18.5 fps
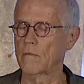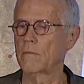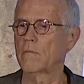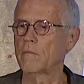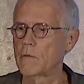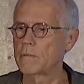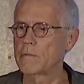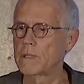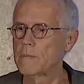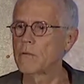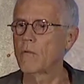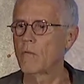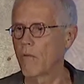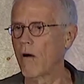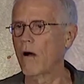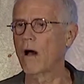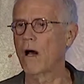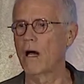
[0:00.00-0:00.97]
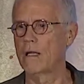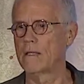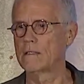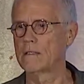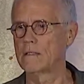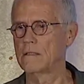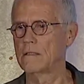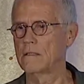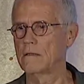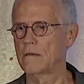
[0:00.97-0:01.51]
what people want,
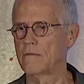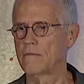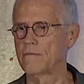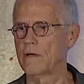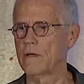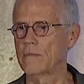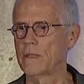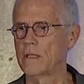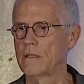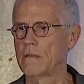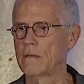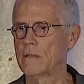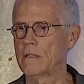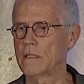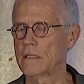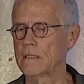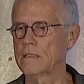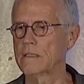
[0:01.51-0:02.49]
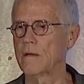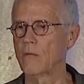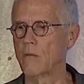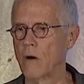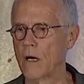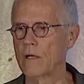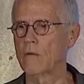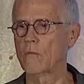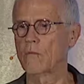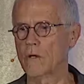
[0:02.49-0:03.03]
you know, from it, because they
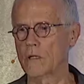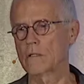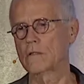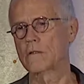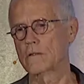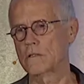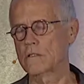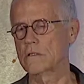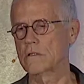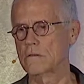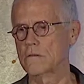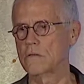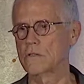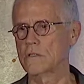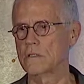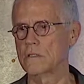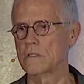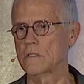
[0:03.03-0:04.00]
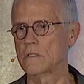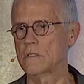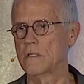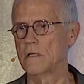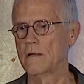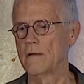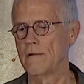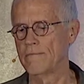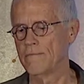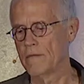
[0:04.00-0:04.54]
want to work towards solutions.
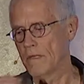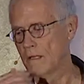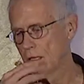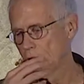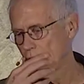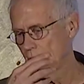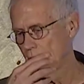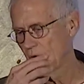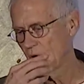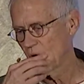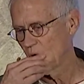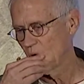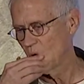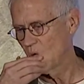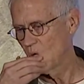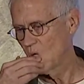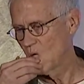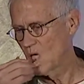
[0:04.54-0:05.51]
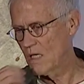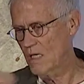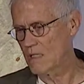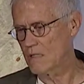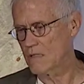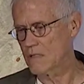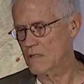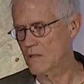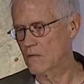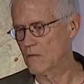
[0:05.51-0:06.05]
Uh,
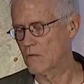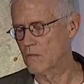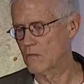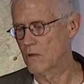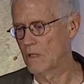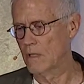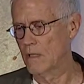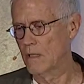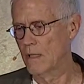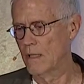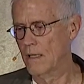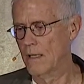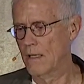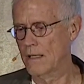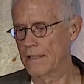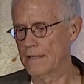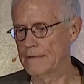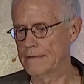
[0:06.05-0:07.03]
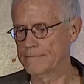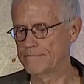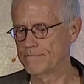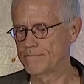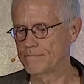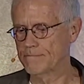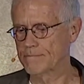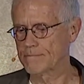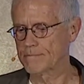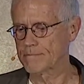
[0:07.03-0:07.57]
and so um,
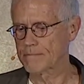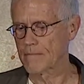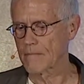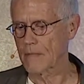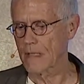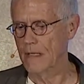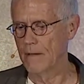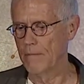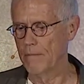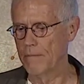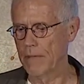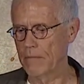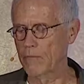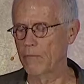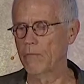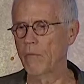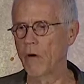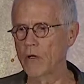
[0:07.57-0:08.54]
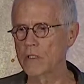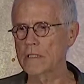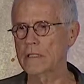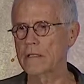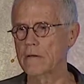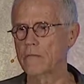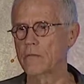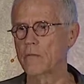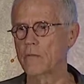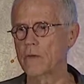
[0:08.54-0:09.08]
but
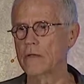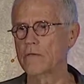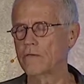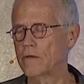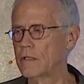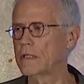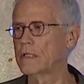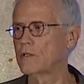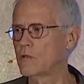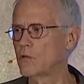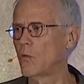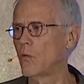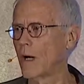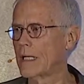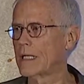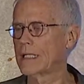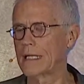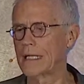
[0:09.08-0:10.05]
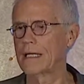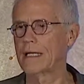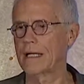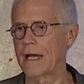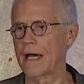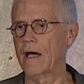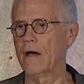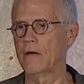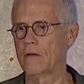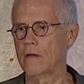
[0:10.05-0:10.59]
mostly, we really do want to get it
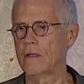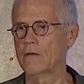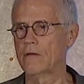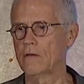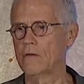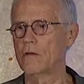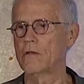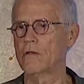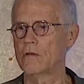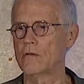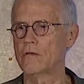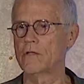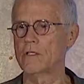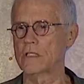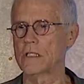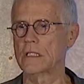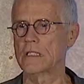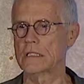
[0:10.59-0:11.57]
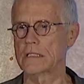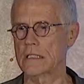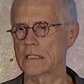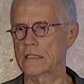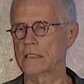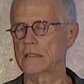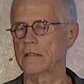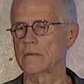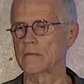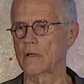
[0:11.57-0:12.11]
out through the university
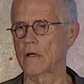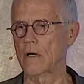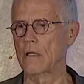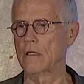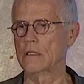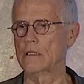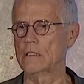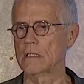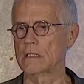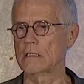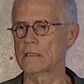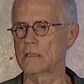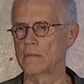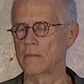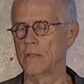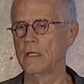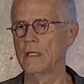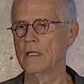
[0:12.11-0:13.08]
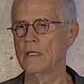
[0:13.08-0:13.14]
system, college system,